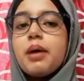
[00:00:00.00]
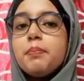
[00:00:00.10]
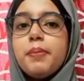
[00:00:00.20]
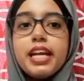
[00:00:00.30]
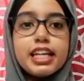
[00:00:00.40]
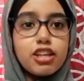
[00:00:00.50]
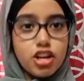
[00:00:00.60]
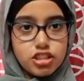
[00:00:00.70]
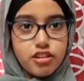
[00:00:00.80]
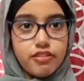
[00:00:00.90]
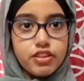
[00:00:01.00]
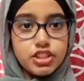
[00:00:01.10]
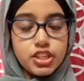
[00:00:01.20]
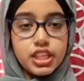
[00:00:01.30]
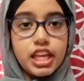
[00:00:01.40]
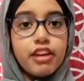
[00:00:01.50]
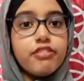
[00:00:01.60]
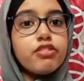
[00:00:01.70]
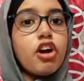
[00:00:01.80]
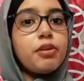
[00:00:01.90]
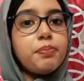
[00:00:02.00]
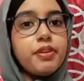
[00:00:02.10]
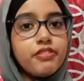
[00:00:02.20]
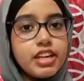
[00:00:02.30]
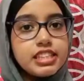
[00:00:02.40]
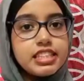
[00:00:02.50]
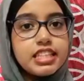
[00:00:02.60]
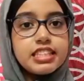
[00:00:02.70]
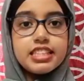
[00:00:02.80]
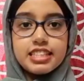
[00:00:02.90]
complete loss of vision if not prevented,